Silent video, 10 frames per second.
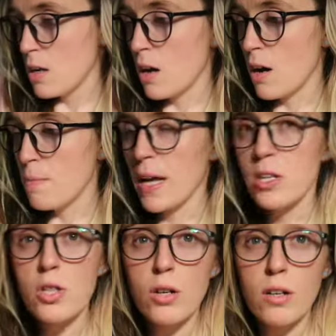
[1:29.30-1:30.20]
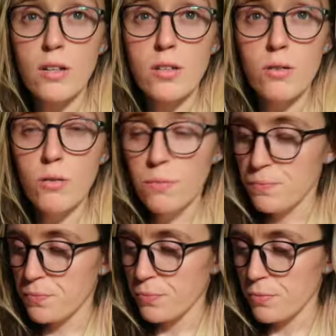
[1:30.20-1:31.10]
on page 32,
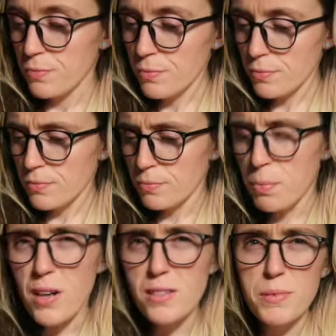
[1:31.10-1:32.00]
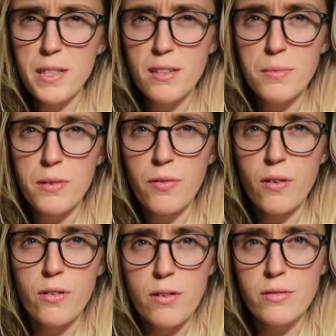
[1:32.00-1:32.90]
possibly a little bit
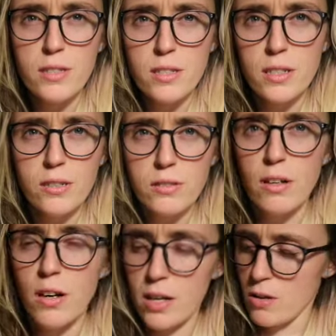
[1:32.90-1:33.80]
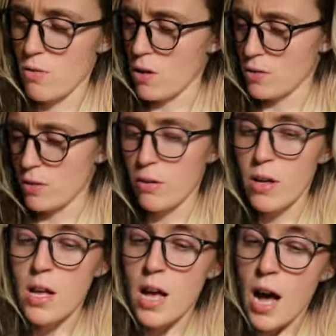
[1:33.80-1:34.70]
further. I was listening to the audio also.
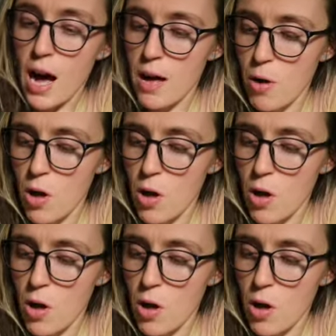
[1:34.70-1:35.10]
I'm